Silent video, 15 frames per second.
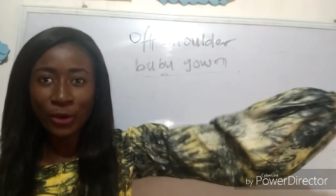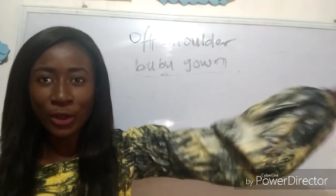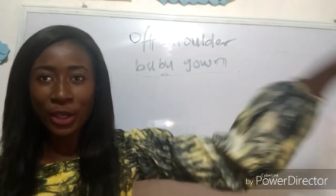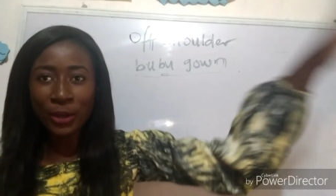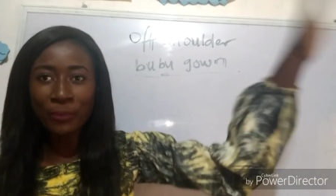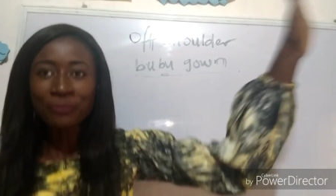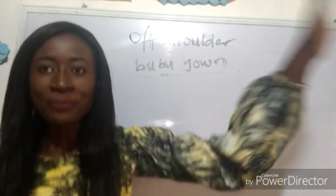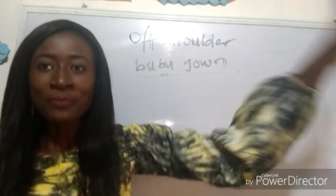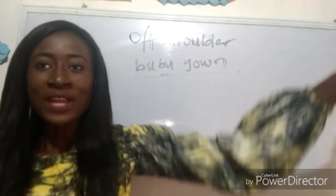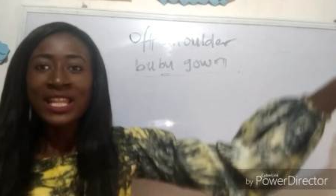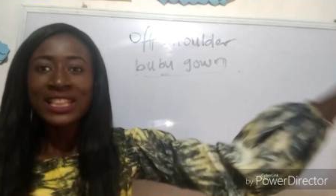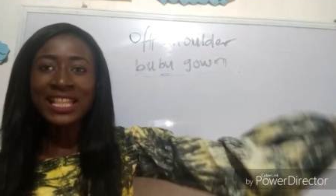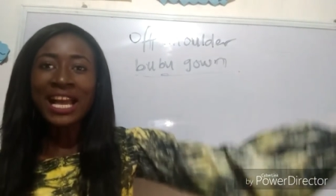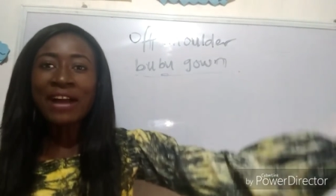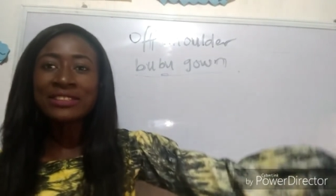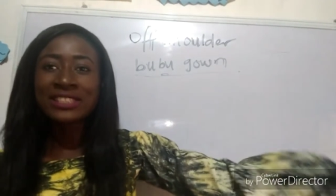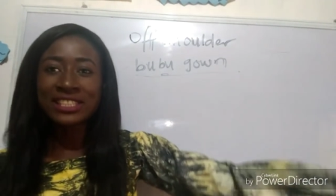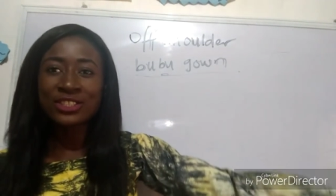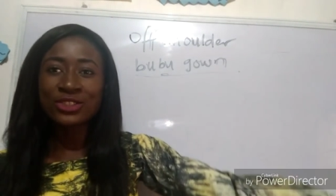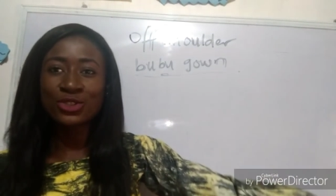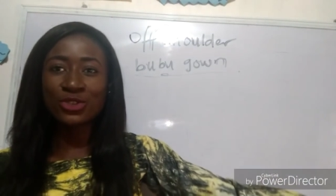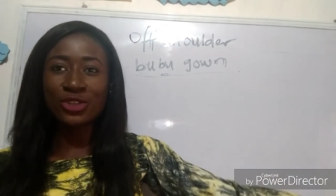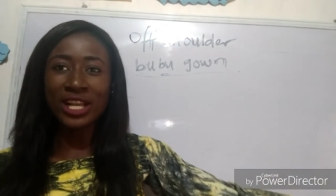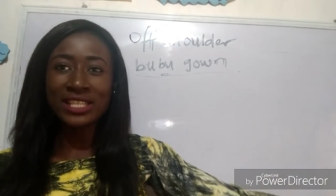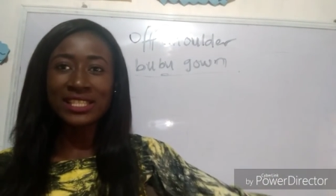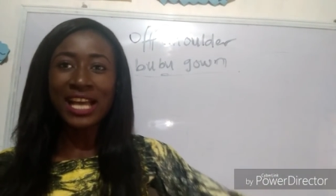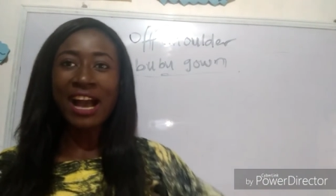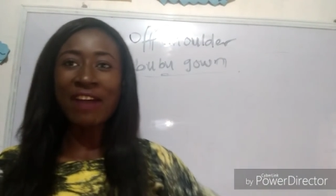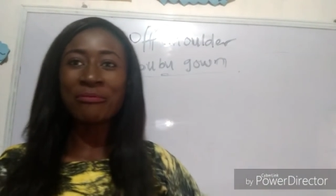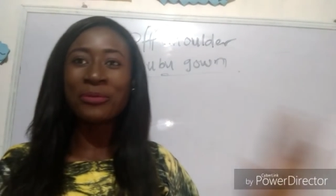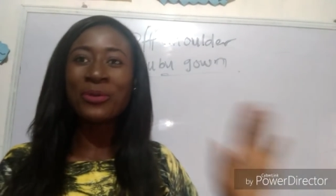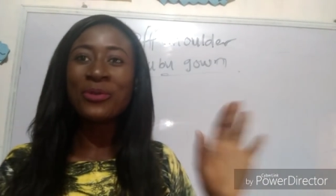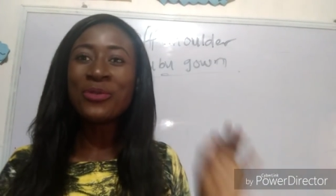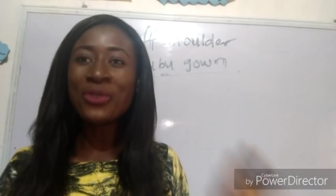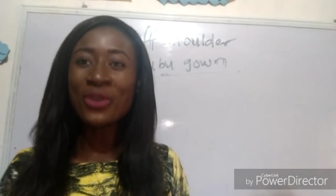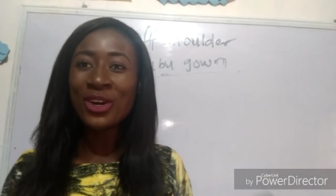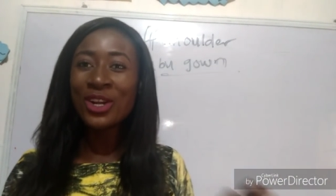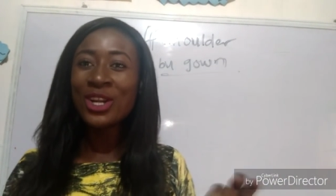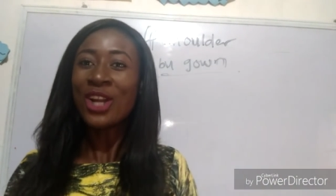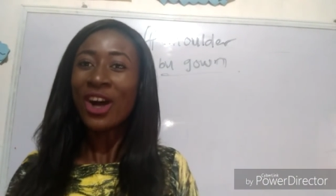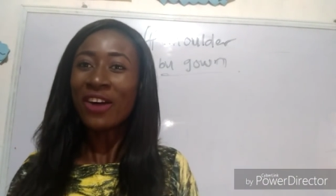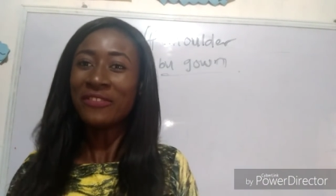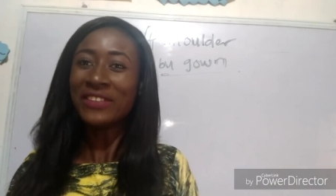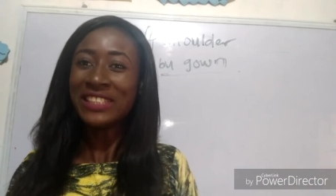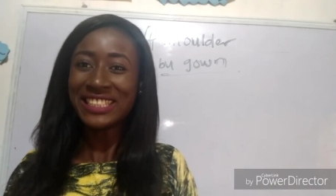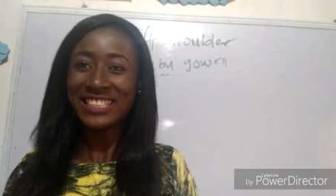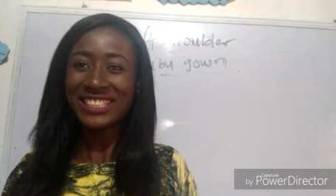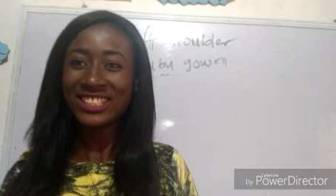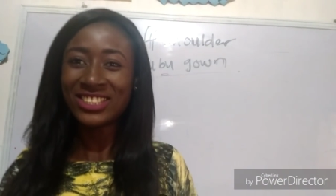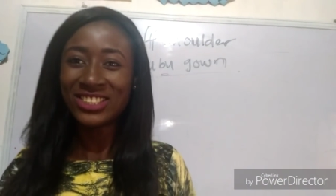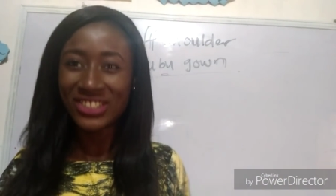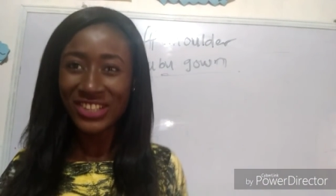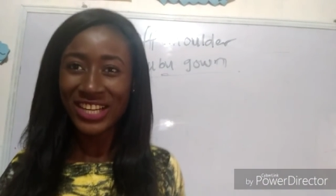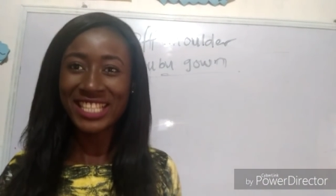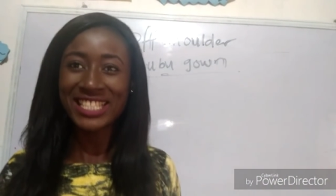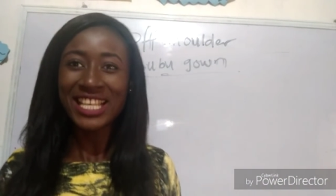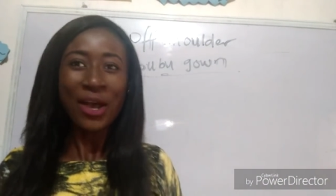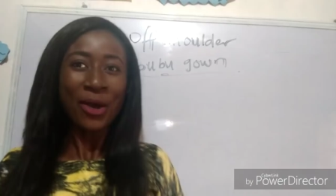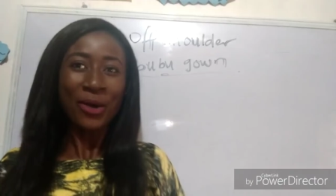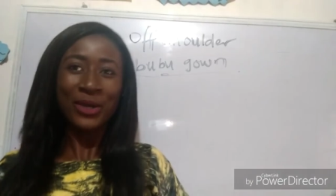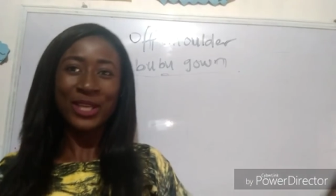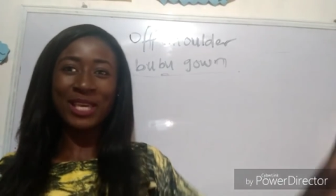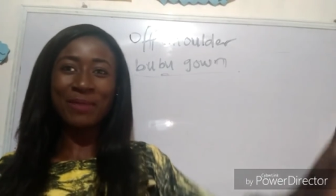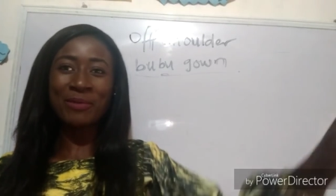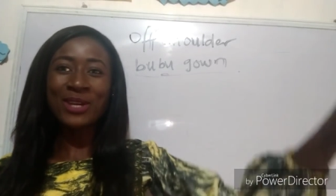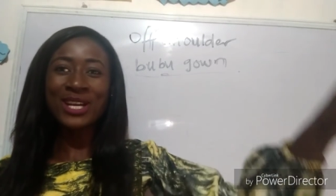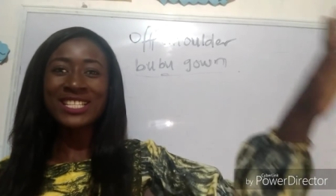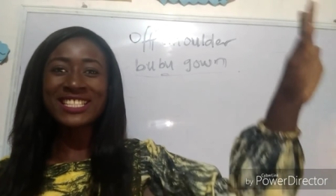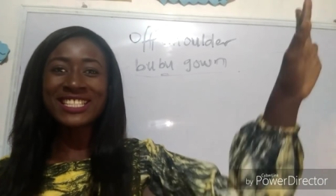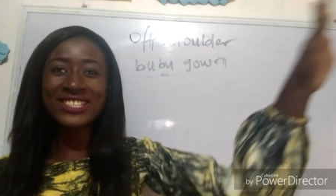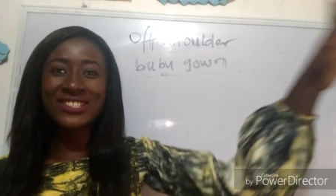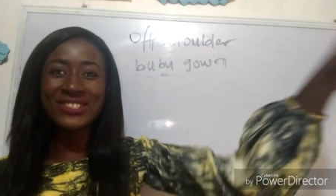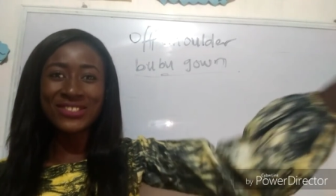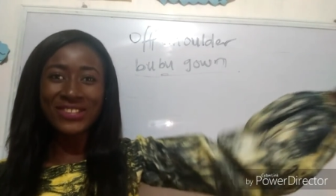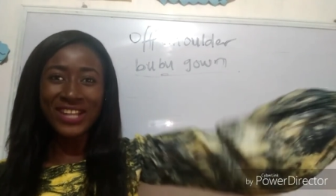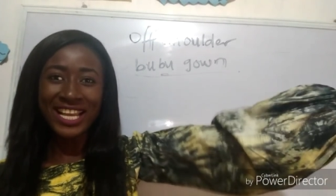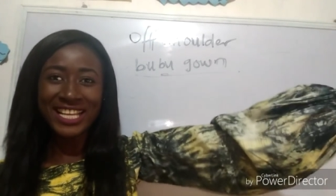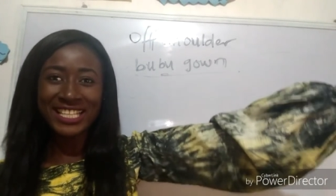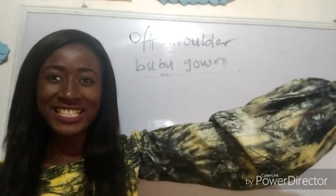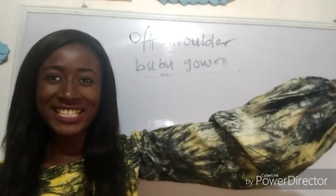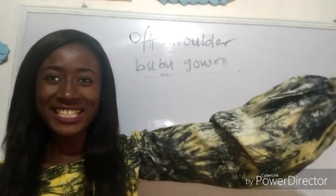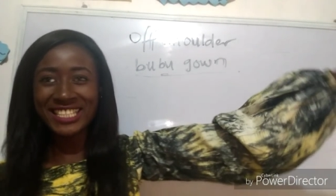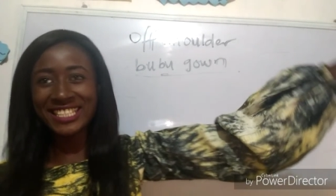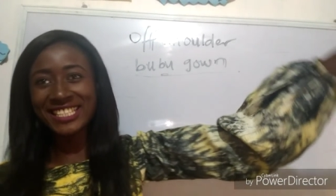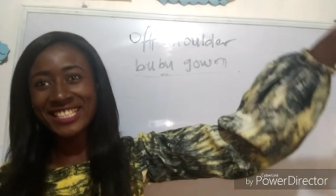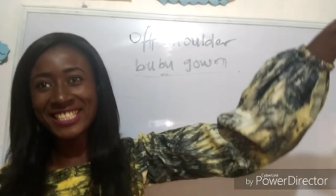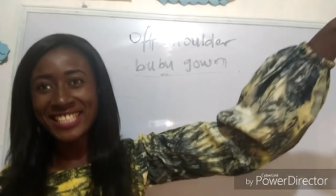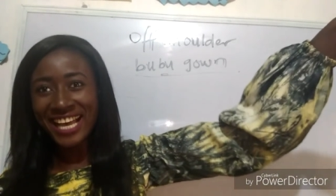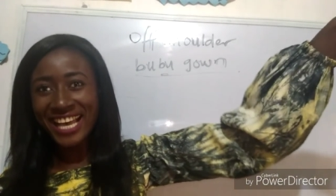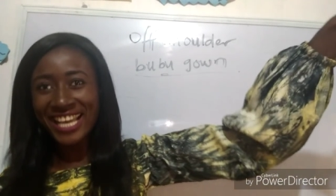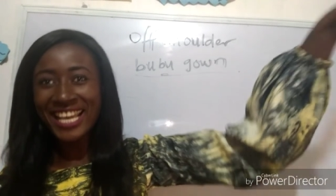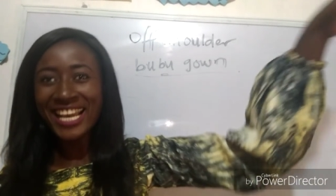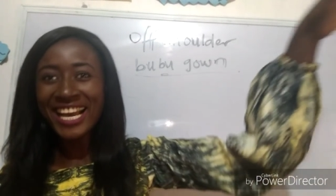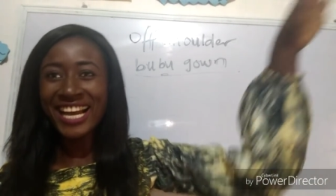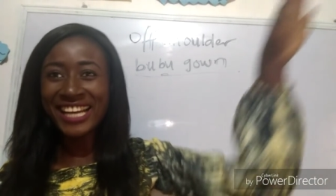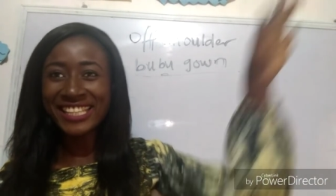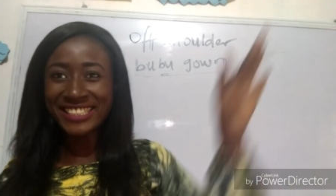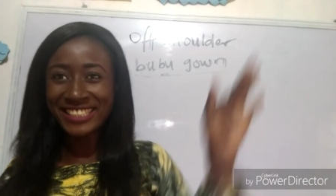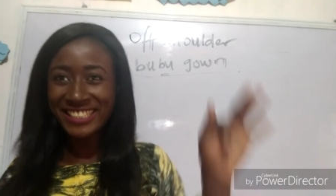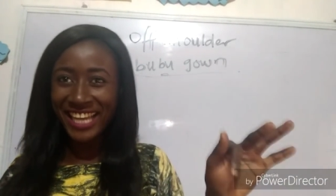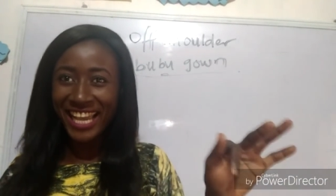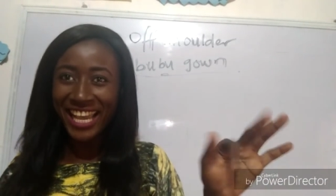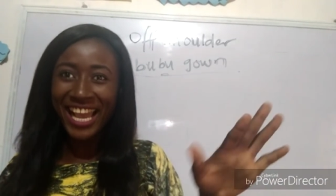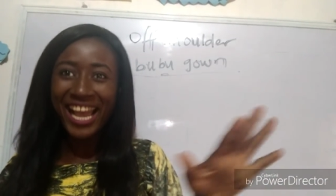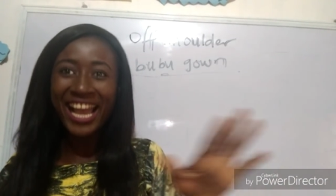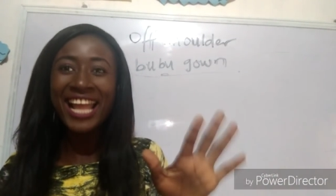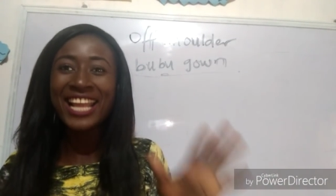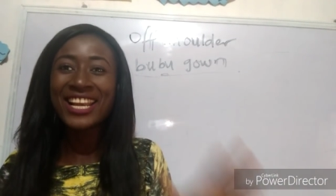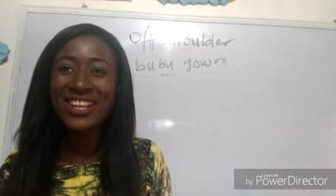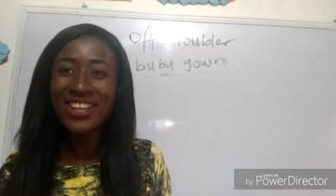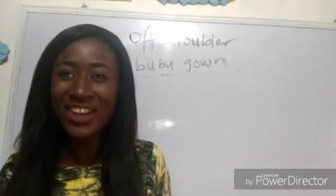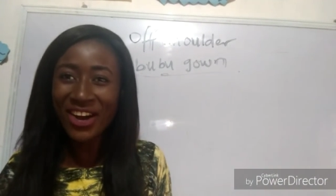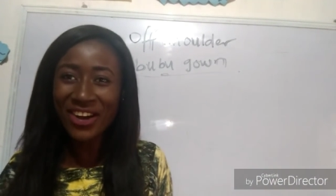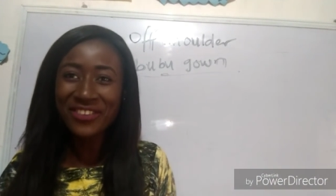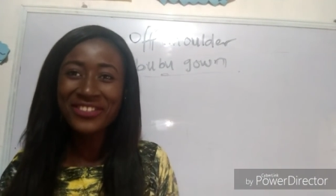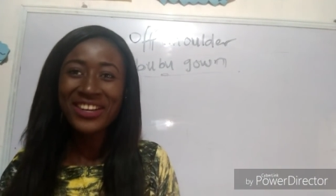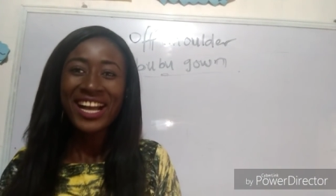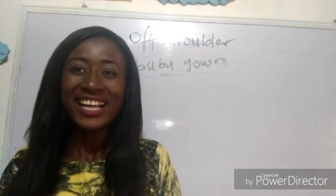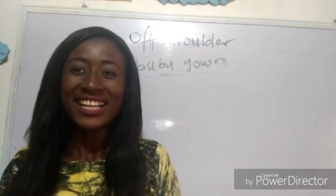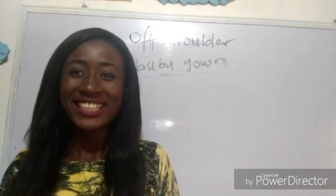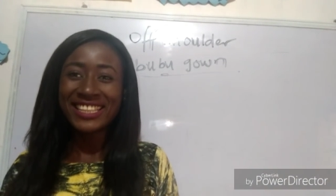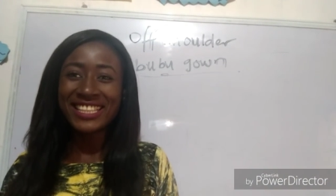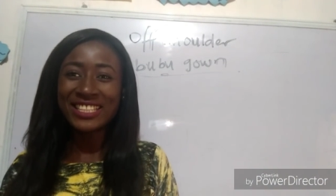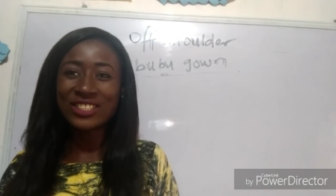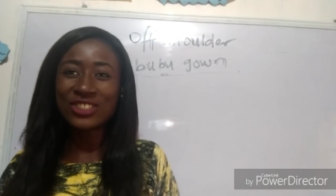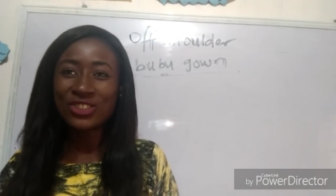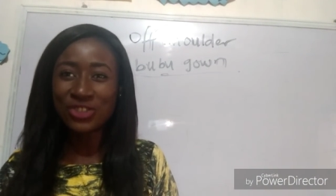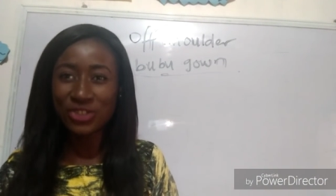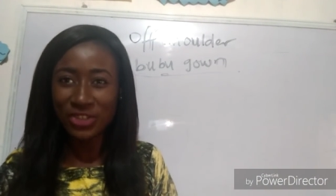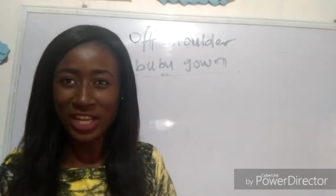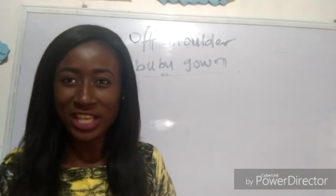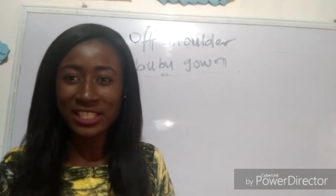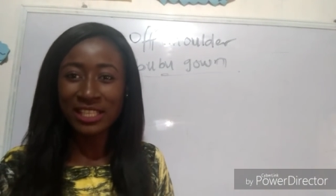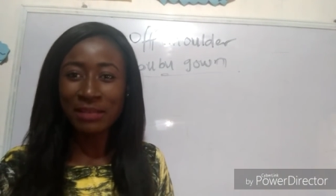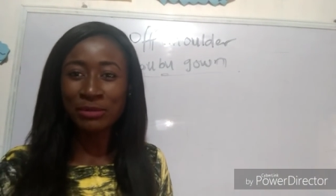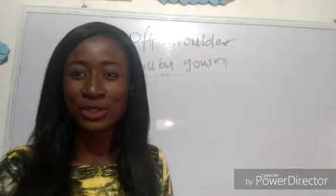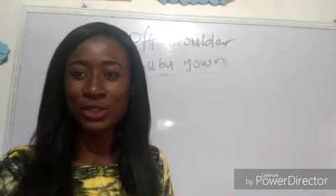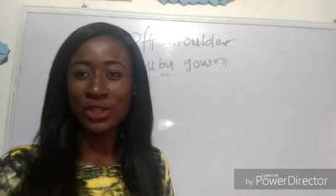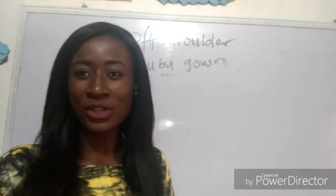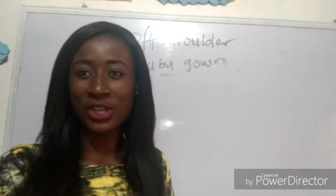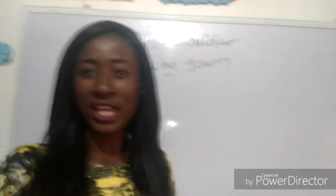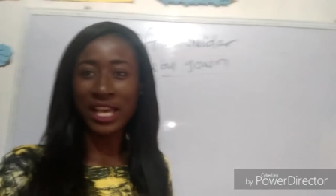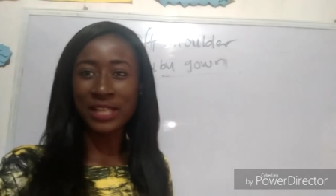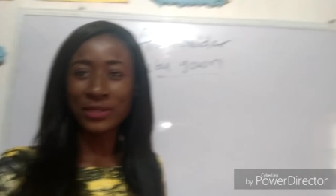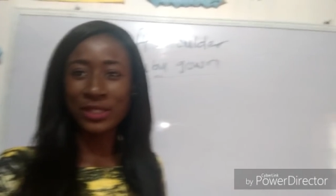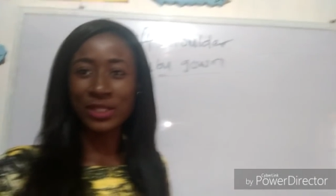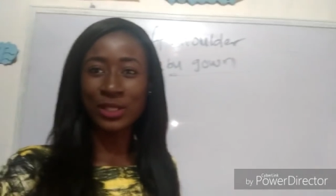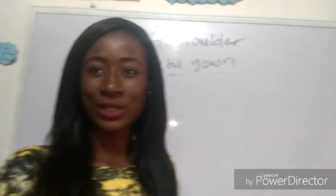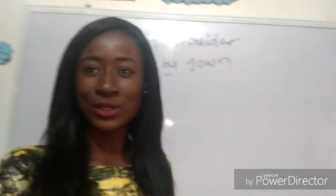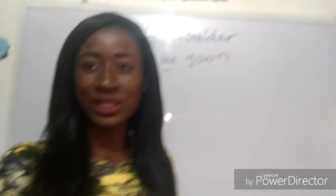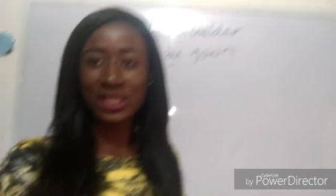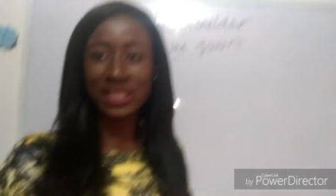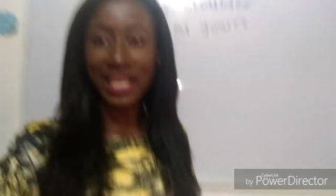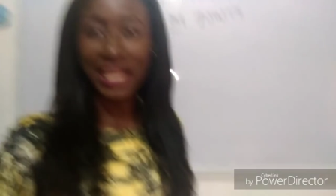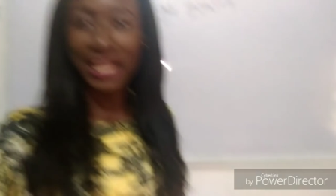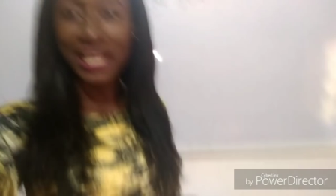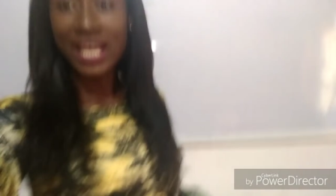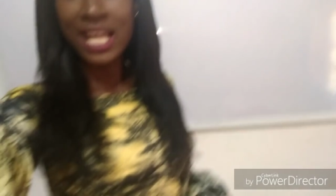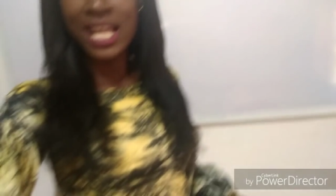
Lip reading: Okay, now this dress, I've been loving this dress, okay, because this dress is tie and dye. I love this dress. Let me show you guys what it looks like.